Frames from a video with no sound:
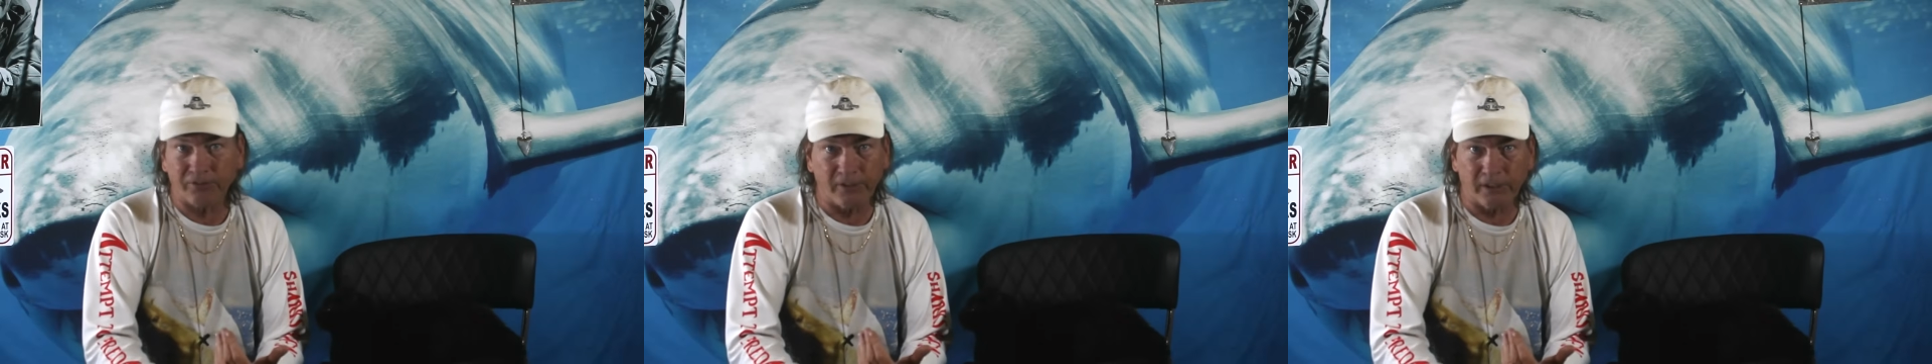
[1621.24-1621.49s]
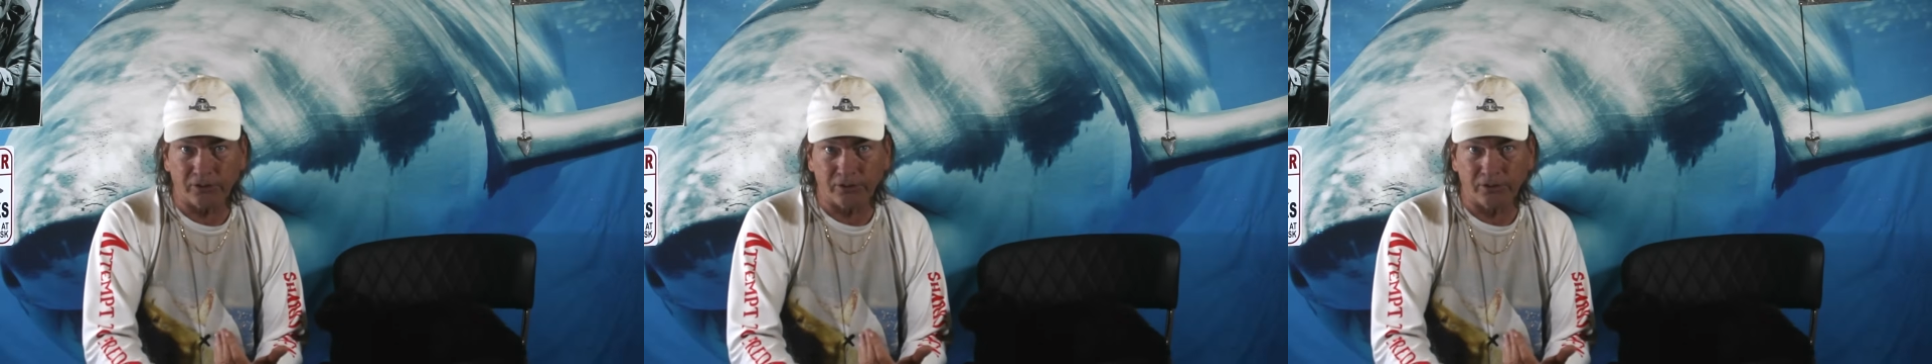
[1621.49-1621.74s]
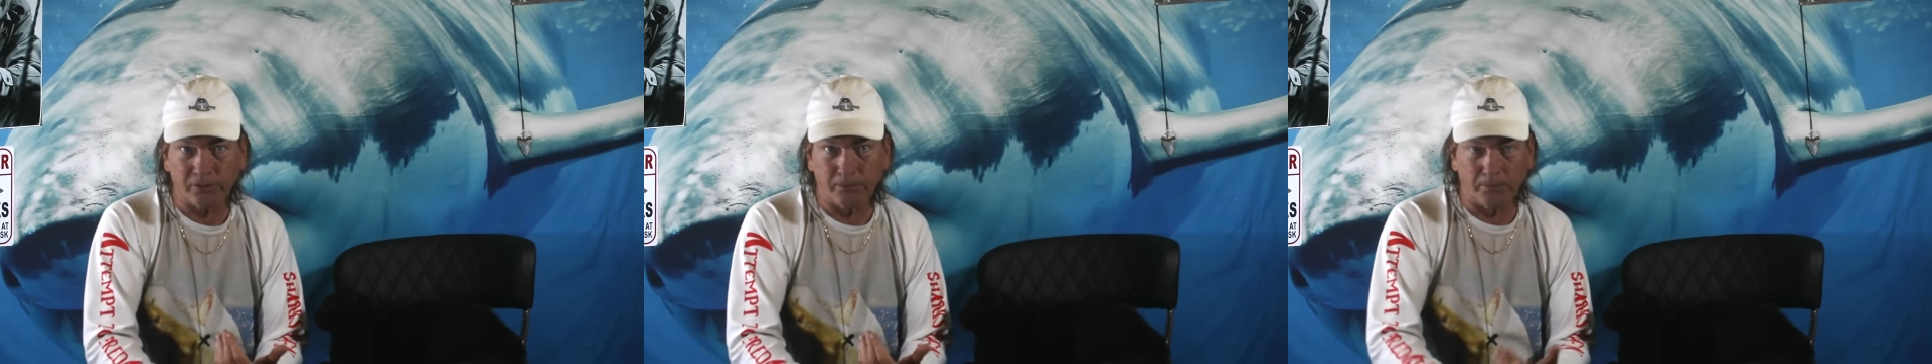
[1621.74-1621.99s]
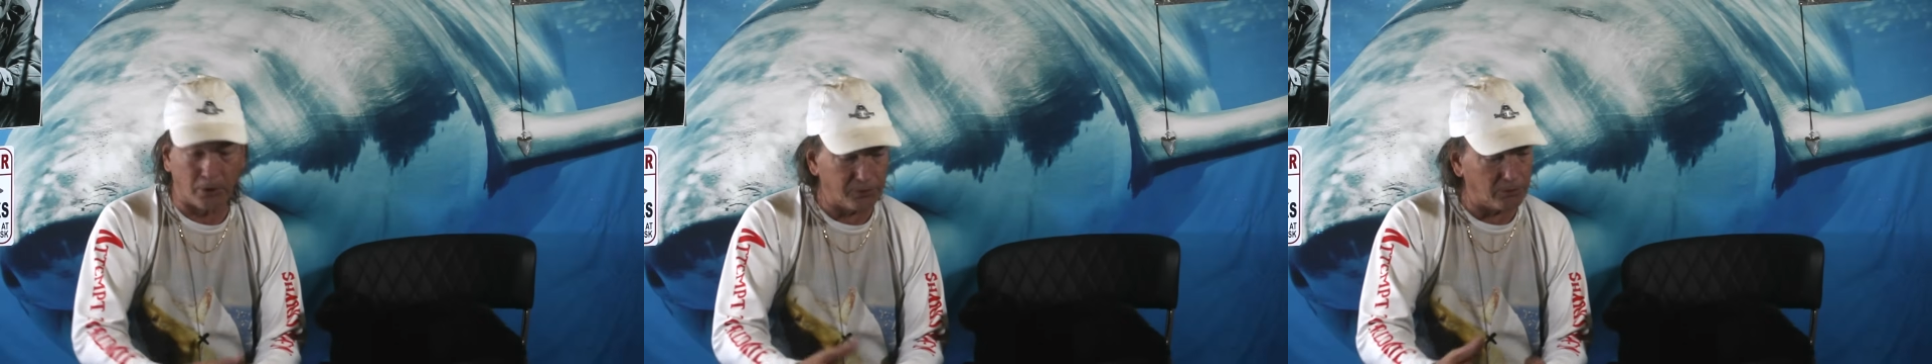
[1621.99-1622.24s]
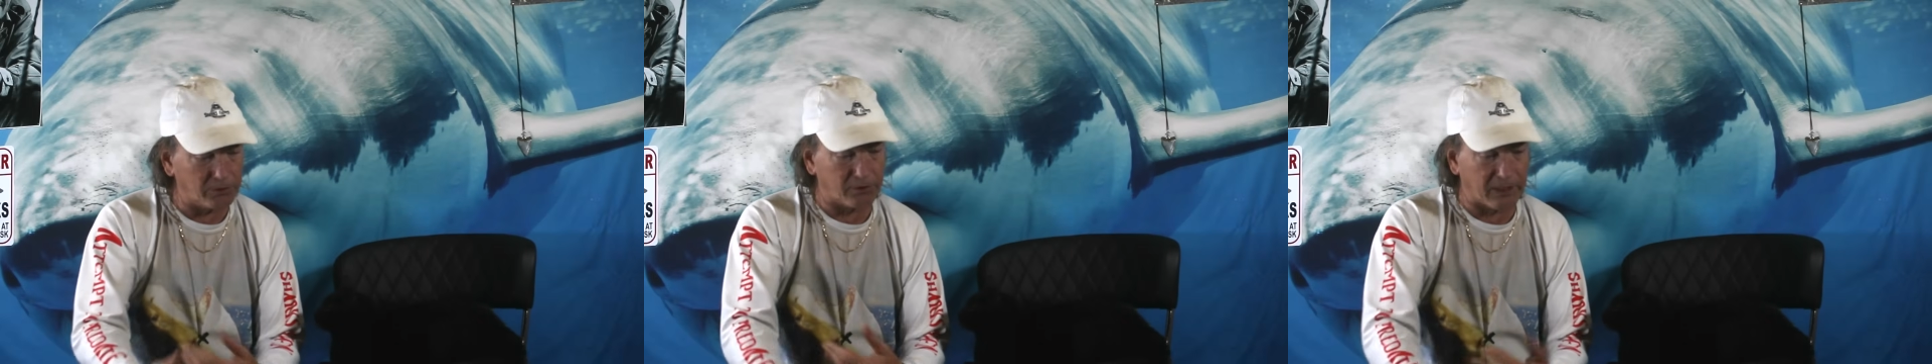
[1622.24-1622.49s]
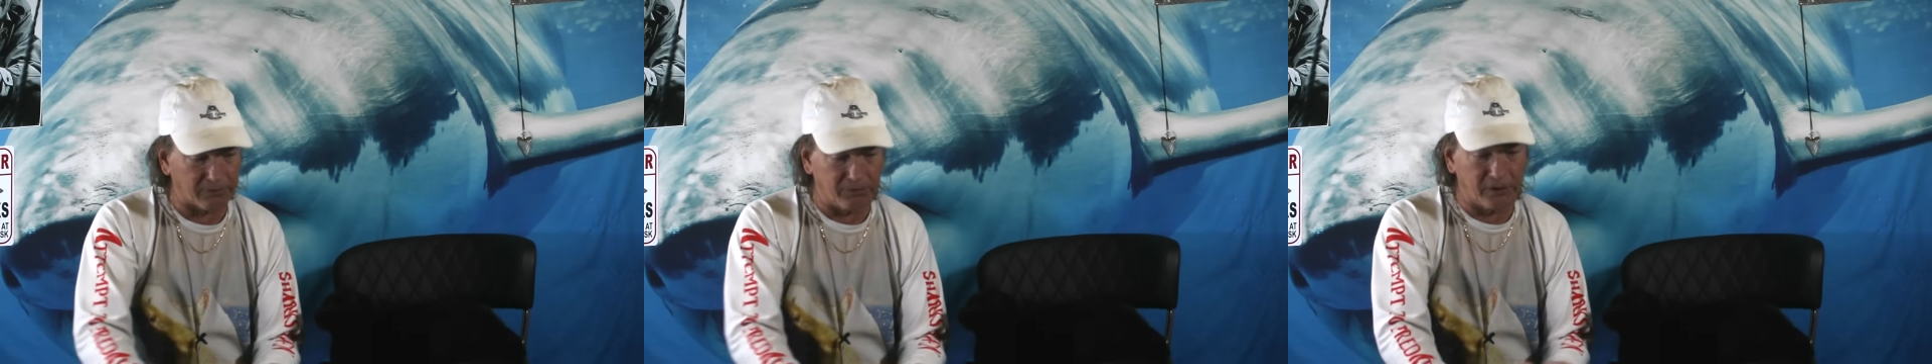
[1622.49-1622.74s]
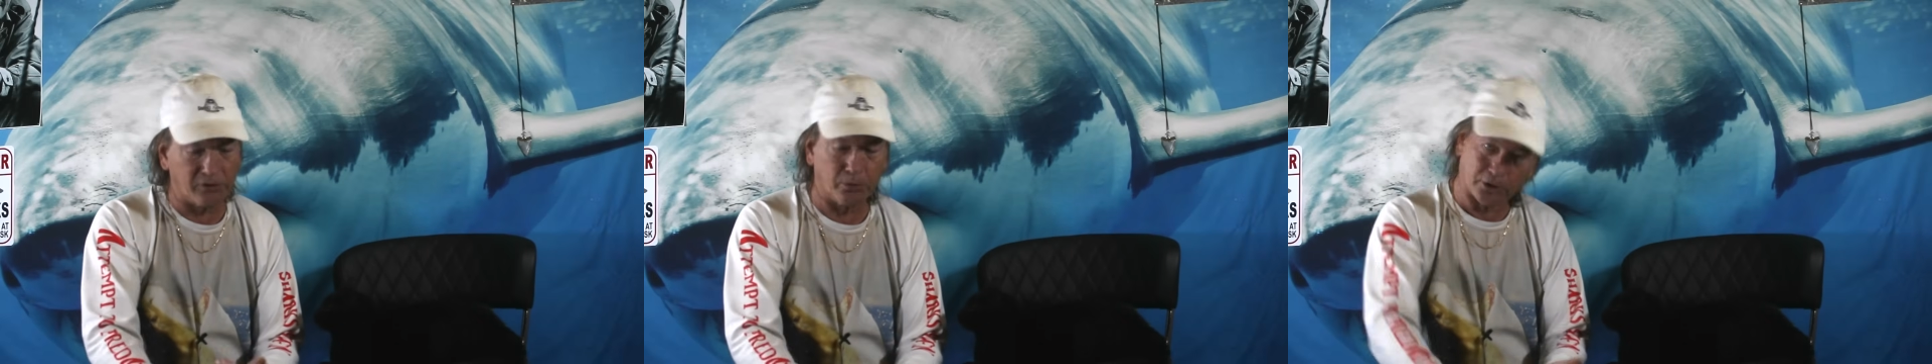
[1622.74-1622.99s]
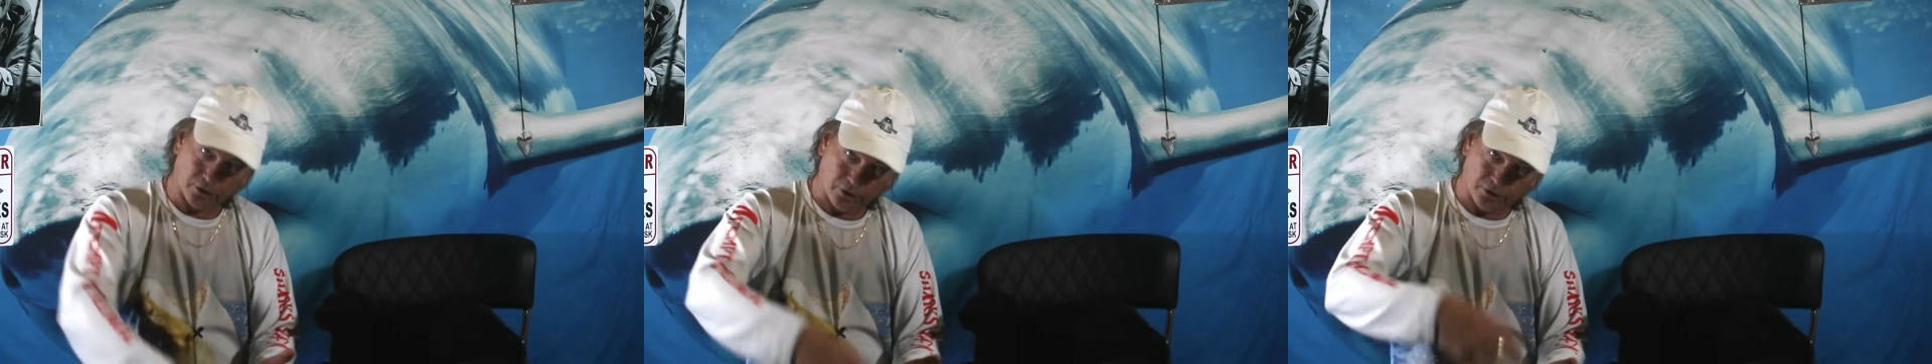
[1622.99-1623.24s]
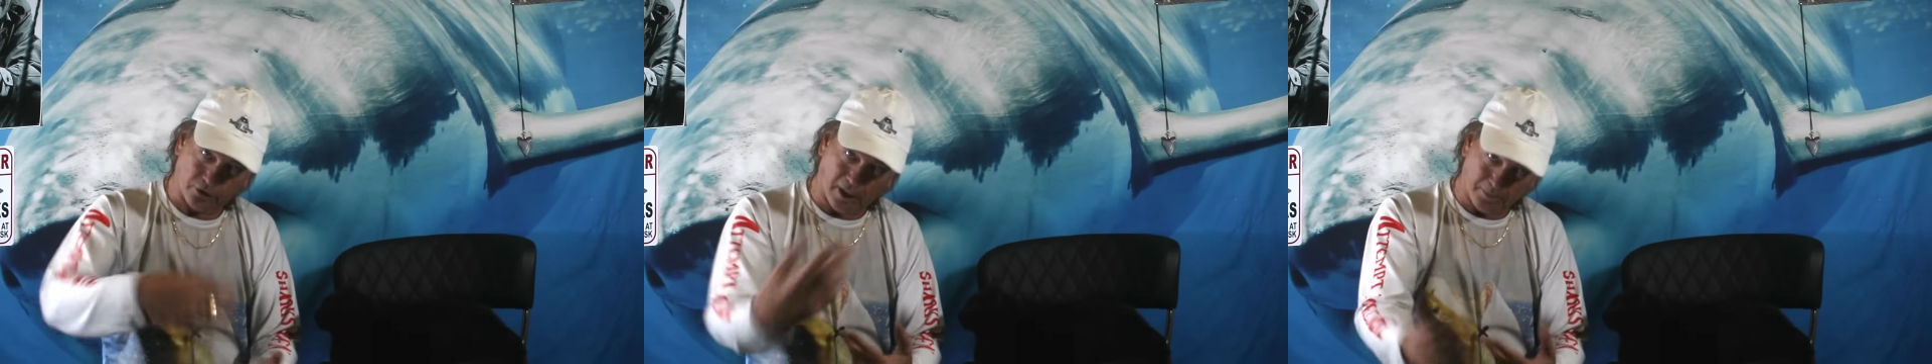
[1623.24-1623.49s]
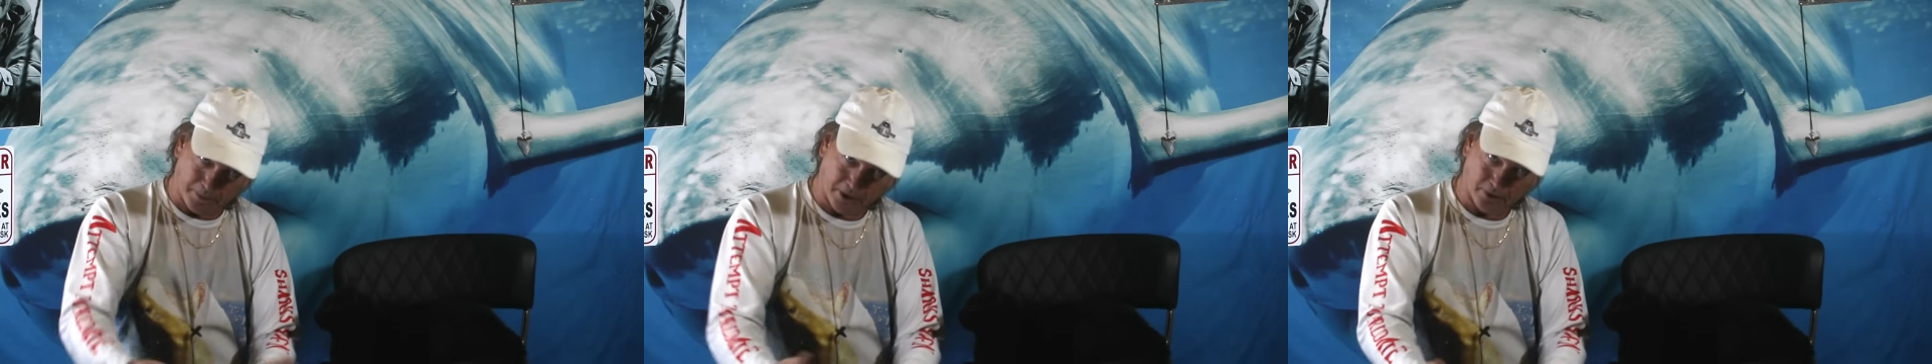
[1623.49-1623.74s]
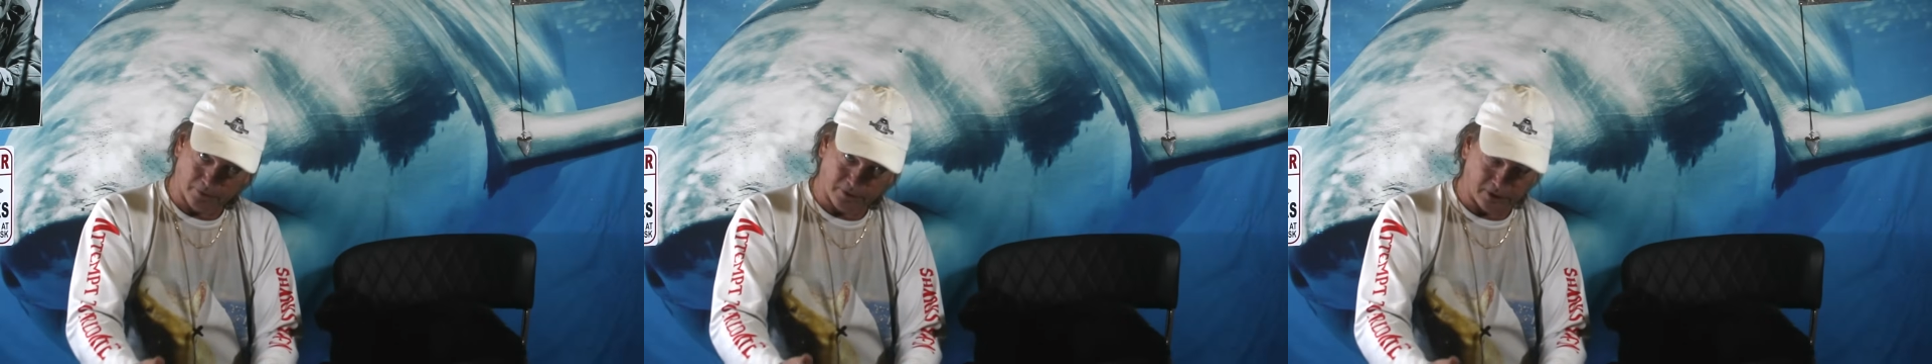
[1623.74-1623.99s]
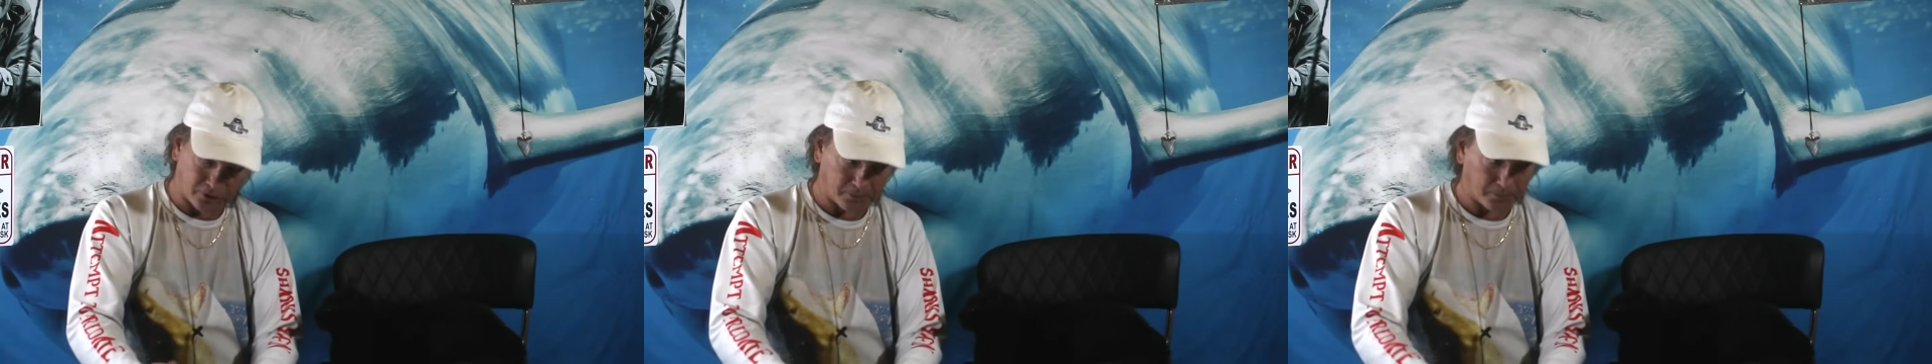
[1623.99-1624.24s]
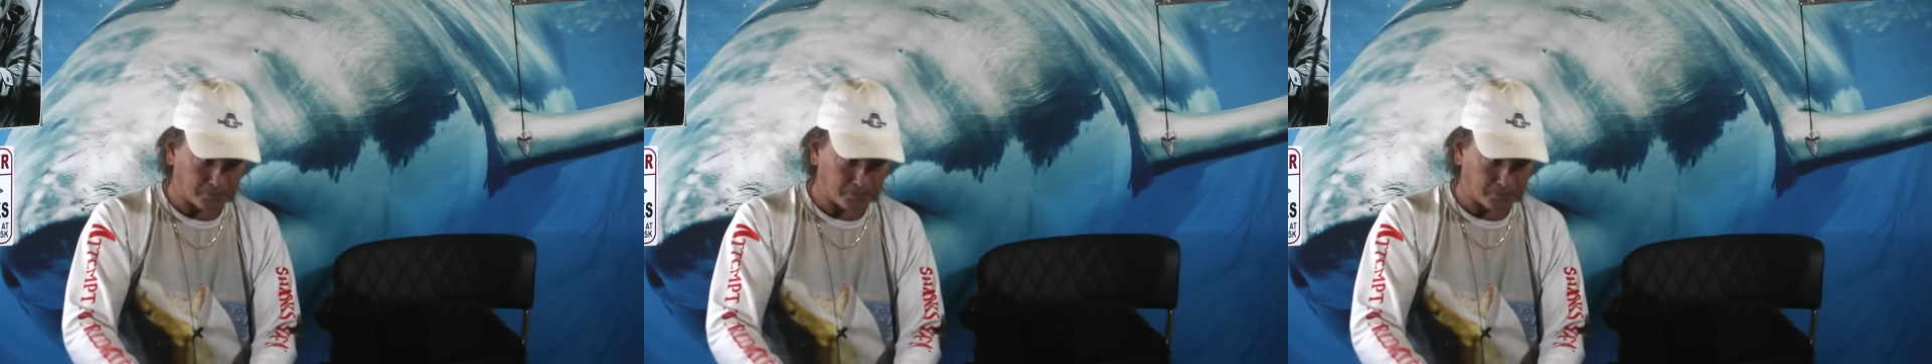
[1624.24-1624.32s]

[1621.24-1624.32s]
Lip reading: fish. Both will attract fish, which will attract bigger fish.